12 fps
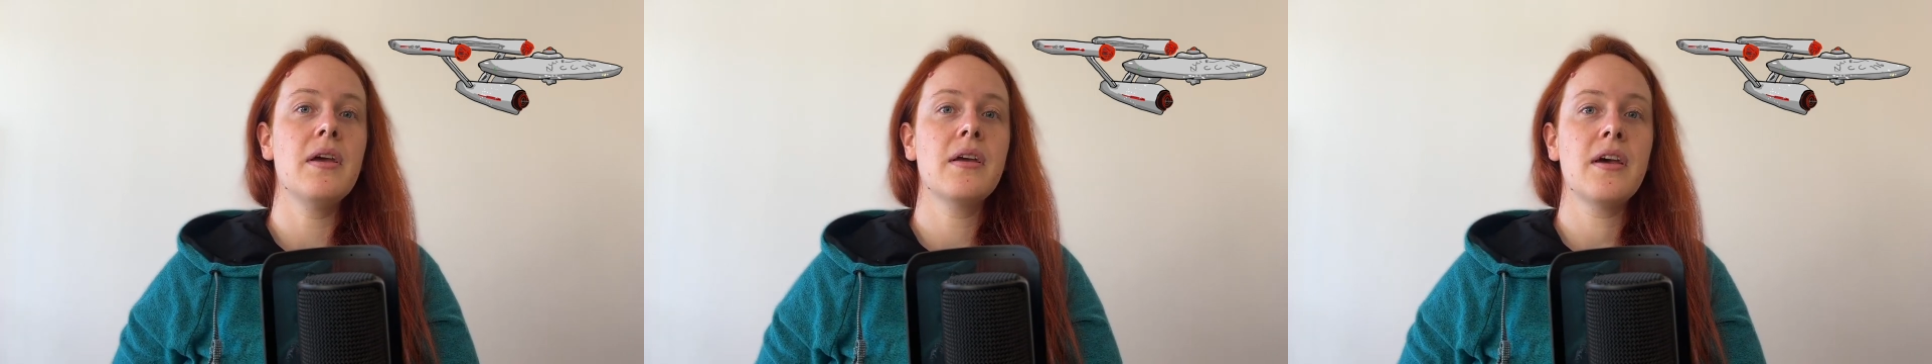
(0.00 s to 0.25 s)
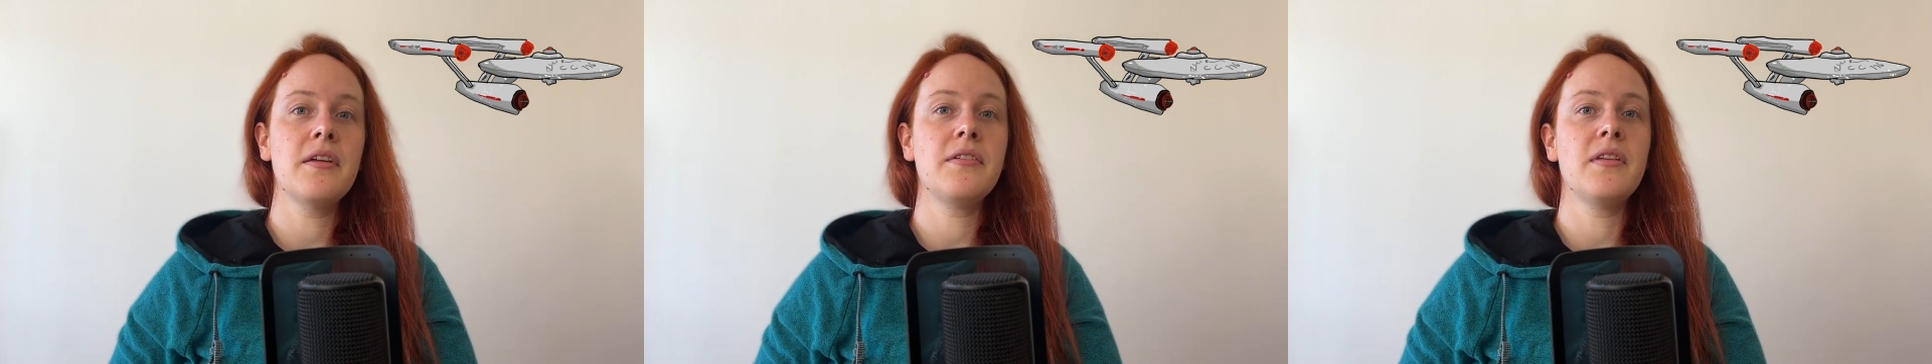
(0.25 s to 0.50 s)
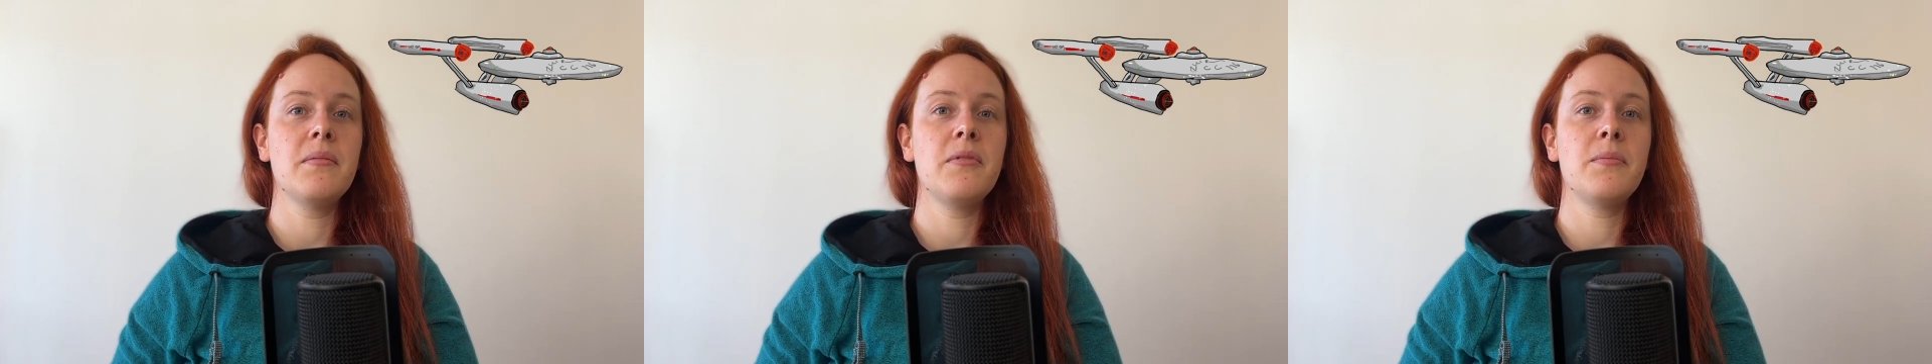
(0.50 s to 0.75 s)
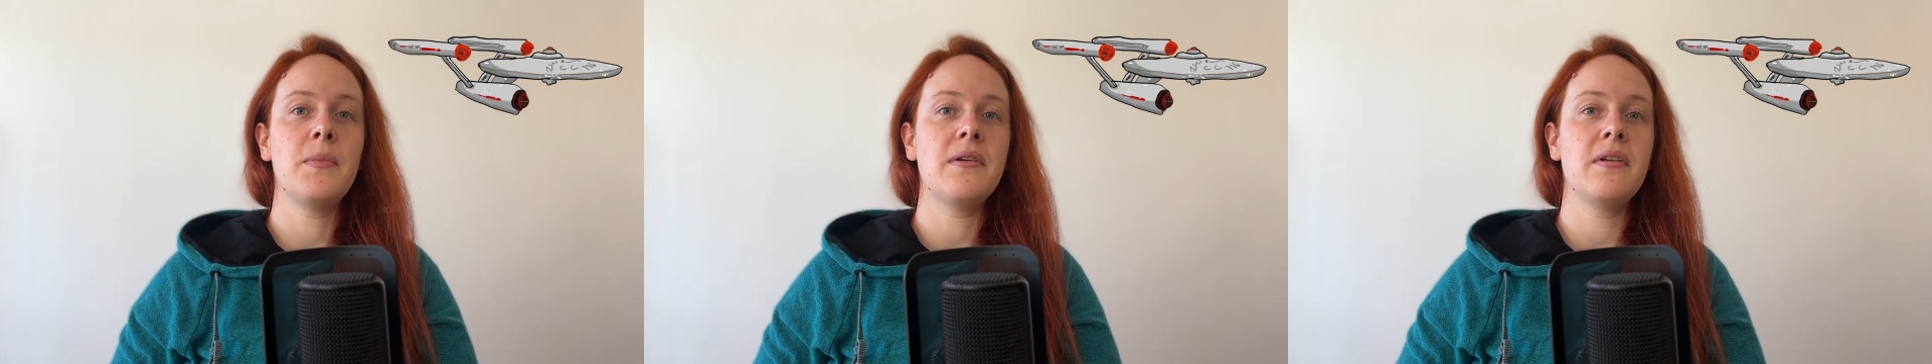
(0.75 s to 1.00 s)
custom
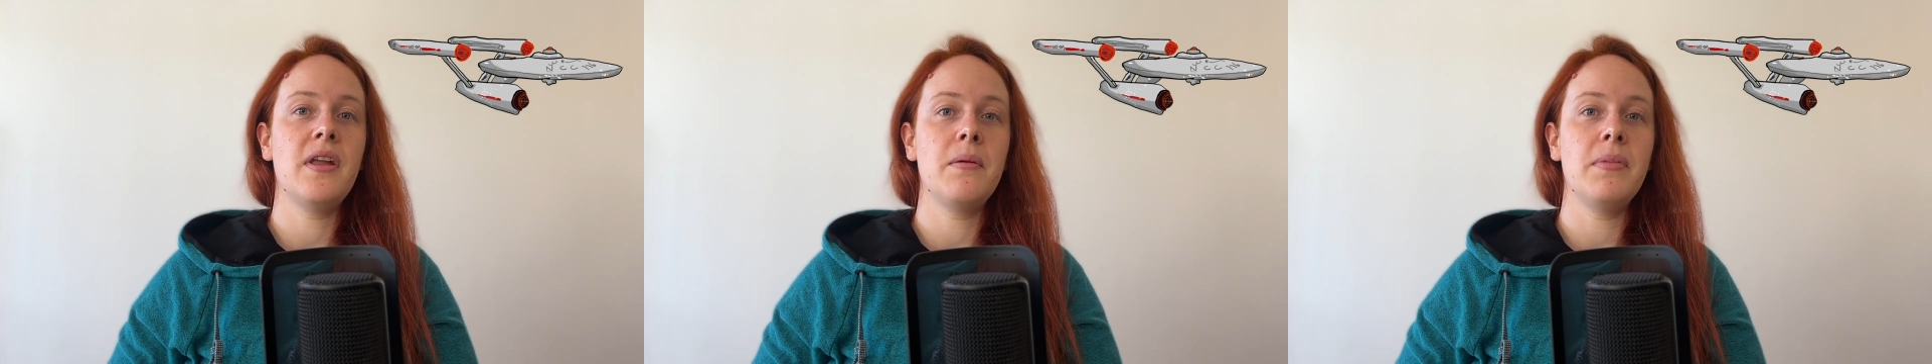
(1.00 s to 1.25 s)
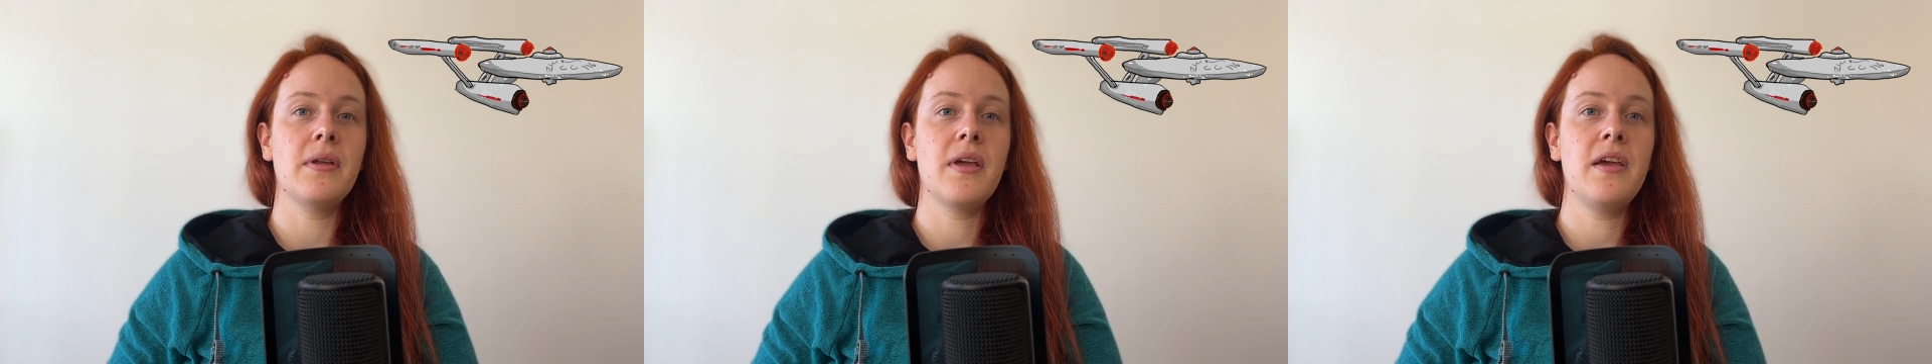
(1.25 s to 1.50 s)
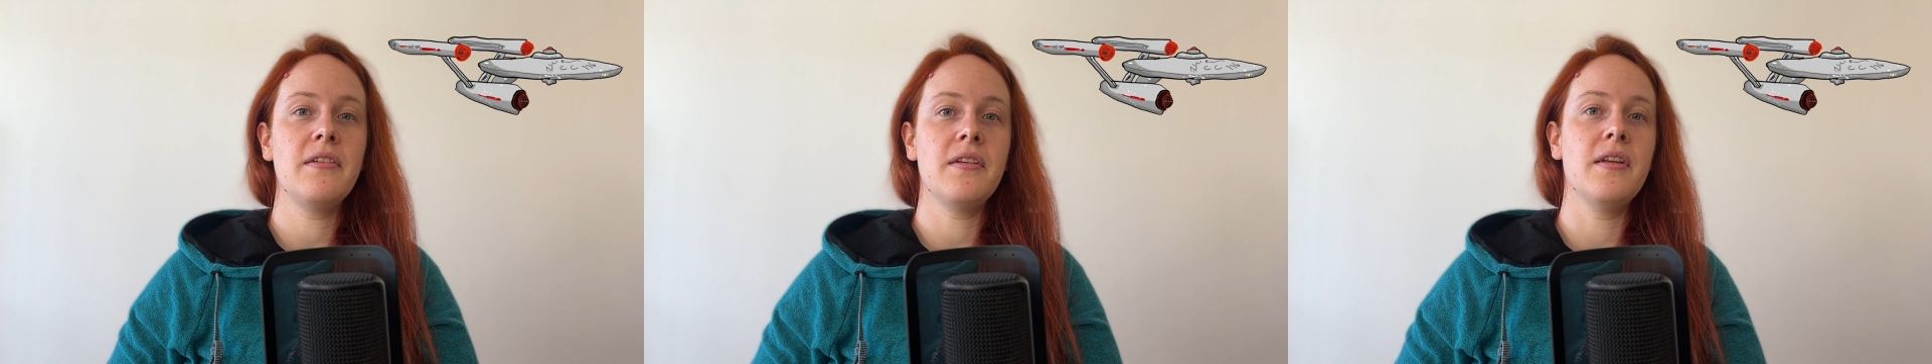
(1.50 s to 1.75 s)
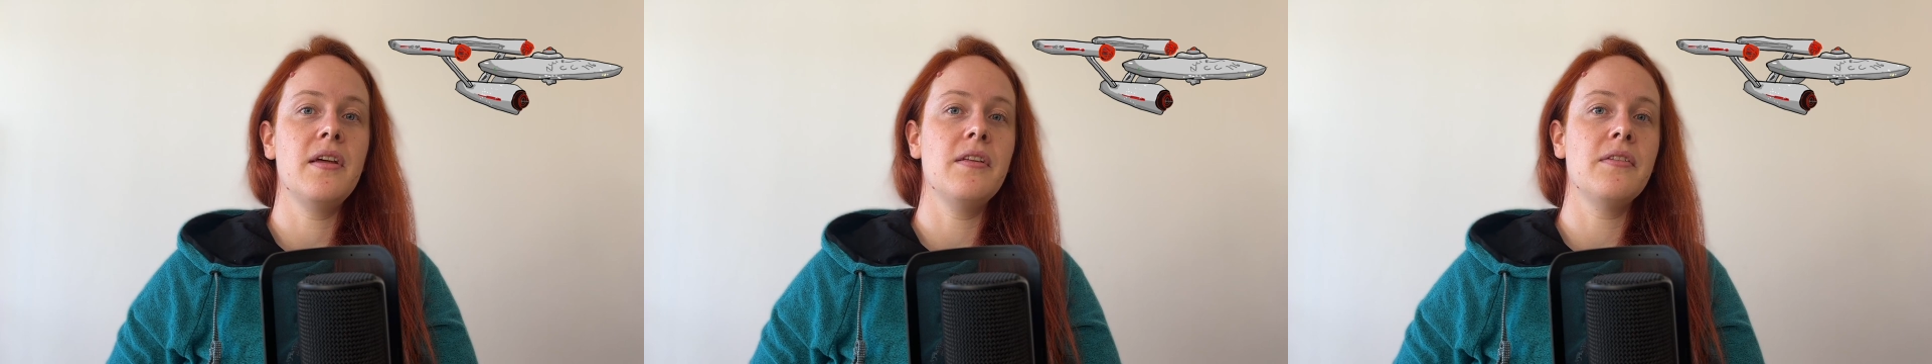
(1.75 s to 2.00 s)
special
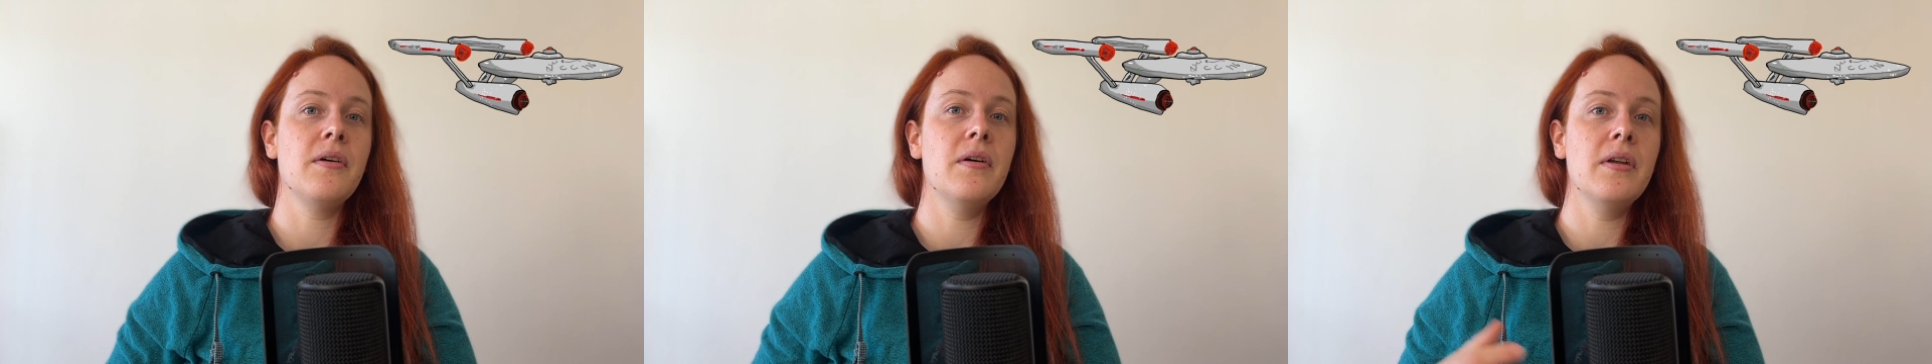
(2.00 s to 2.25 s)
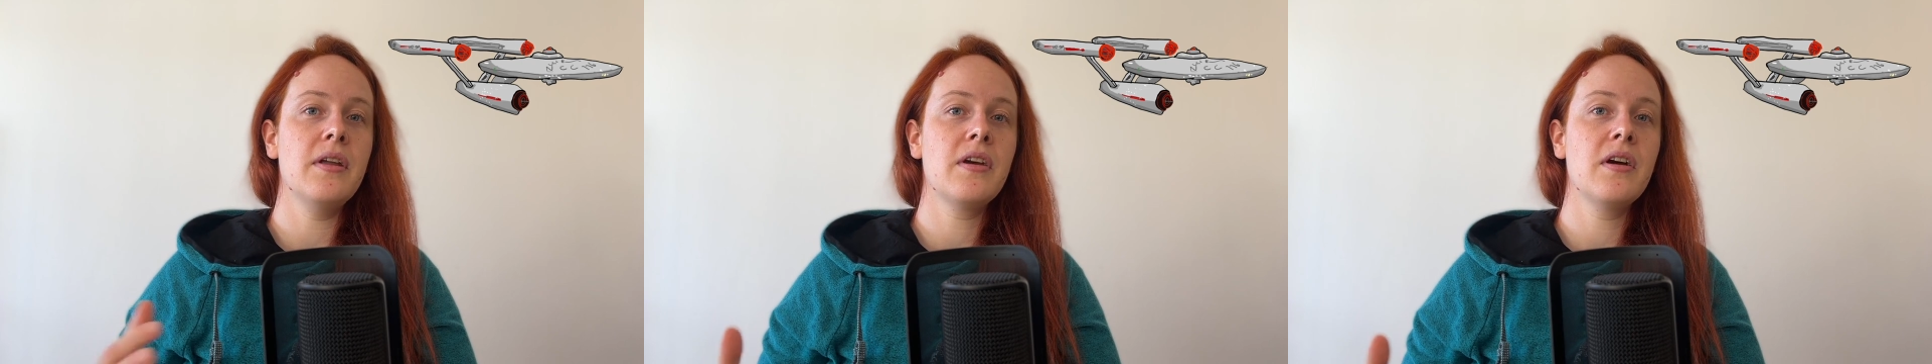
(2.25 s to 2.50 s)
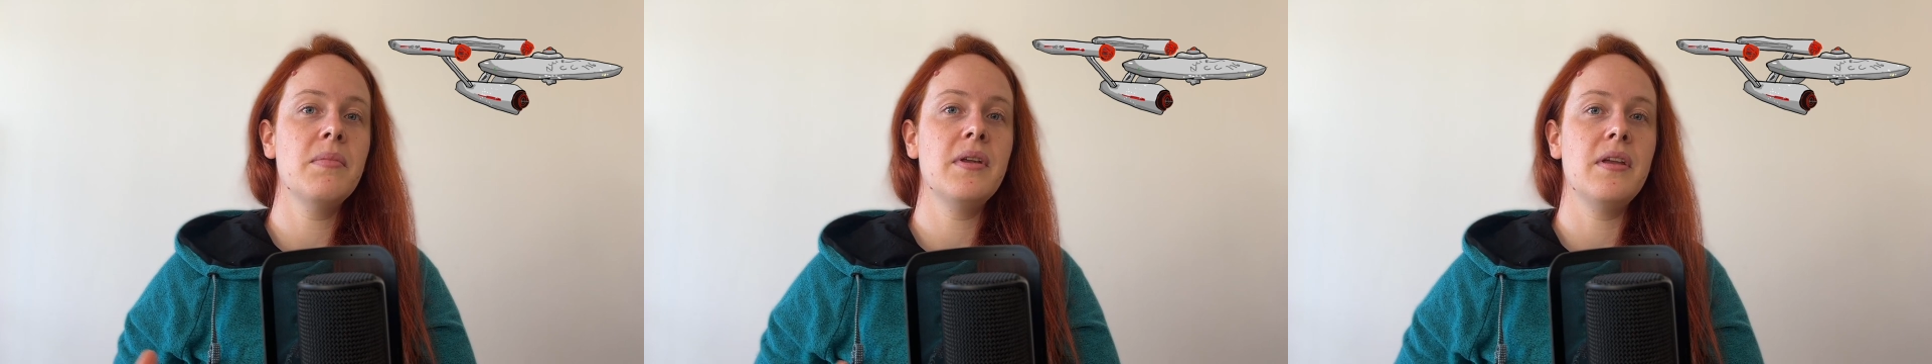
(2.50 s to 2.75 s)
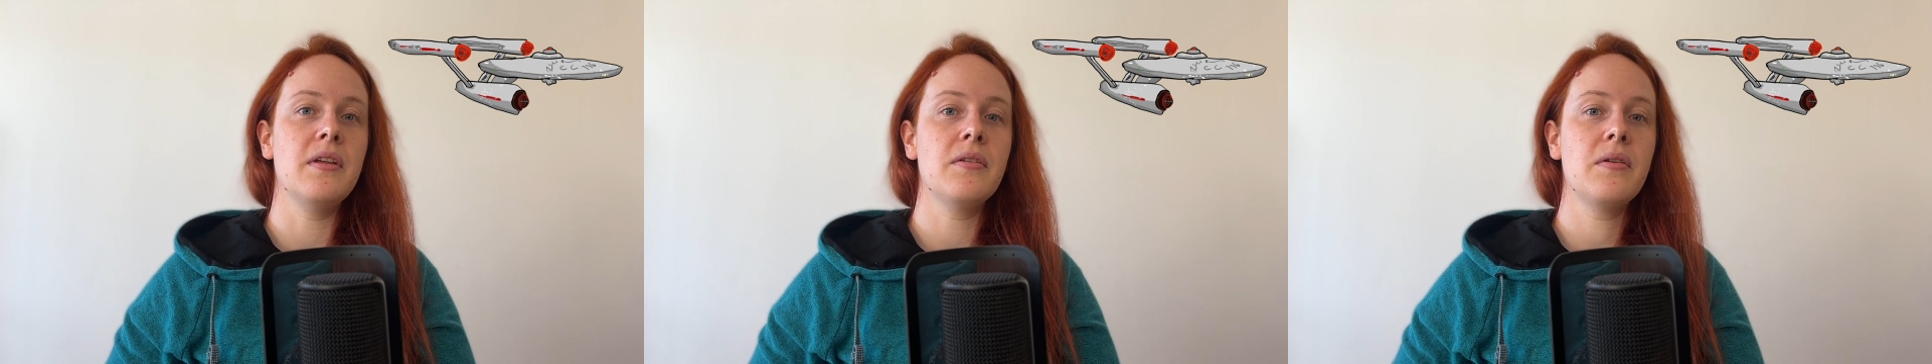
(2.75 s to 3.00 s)
application that is only
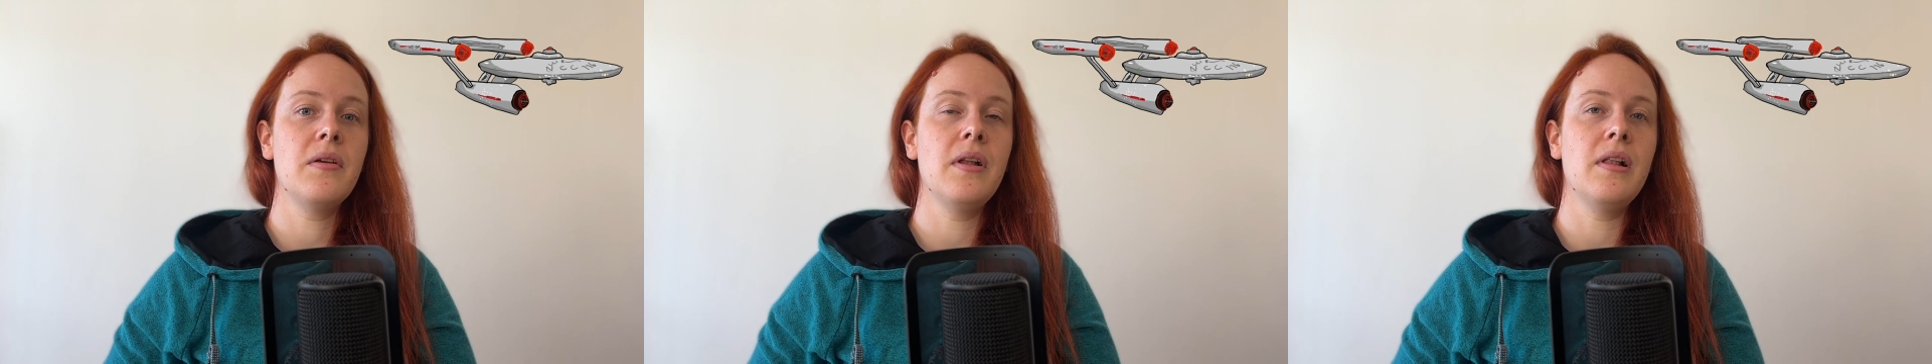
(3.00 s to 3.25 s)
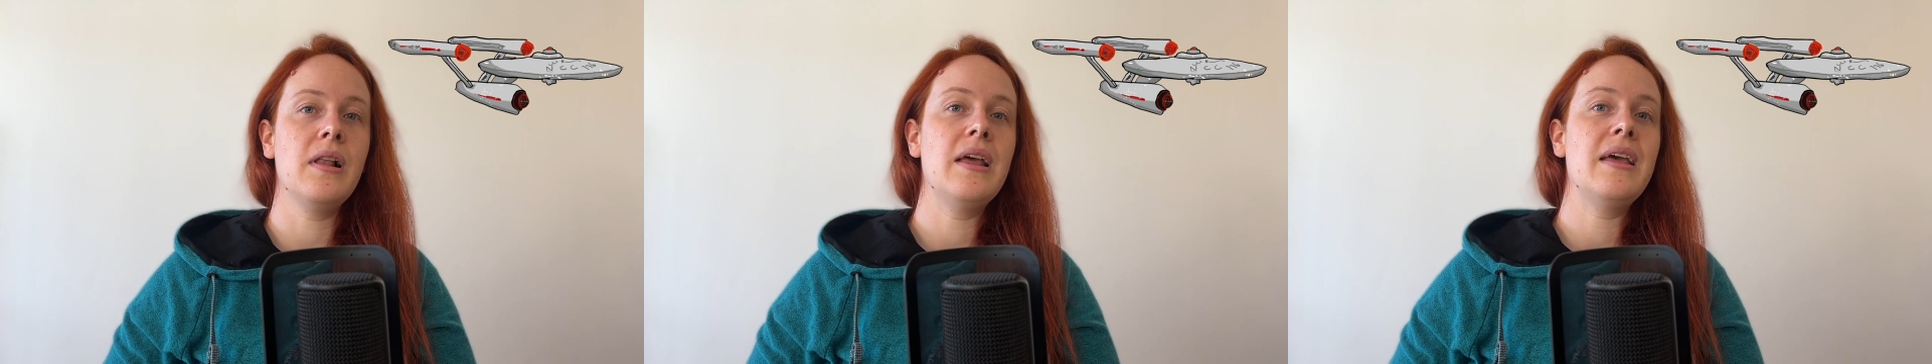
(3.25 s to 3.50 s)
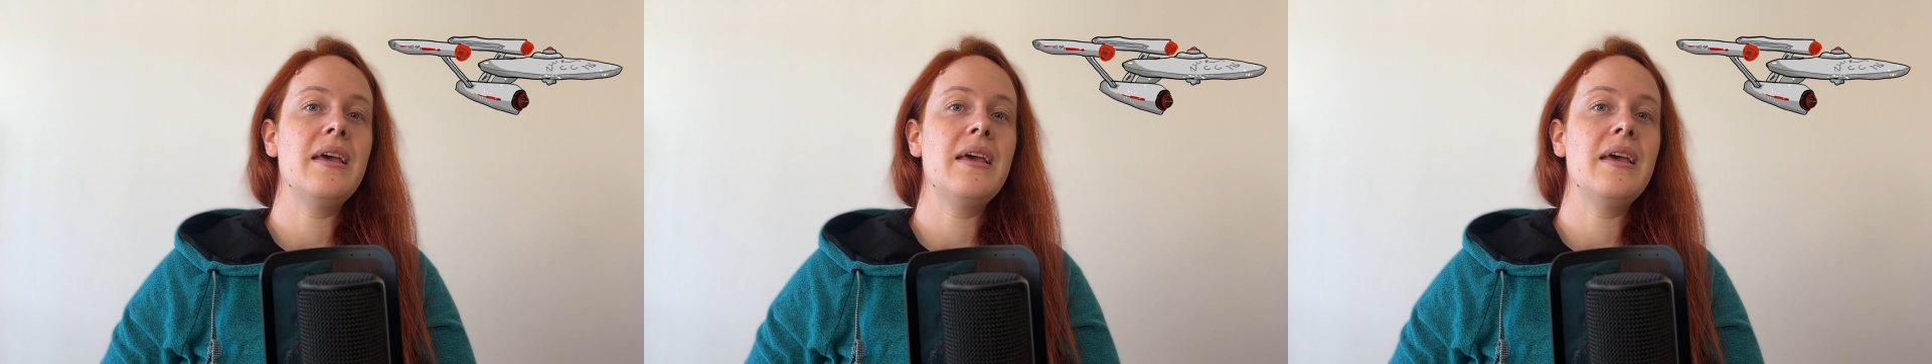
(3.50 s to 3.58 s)
company internal,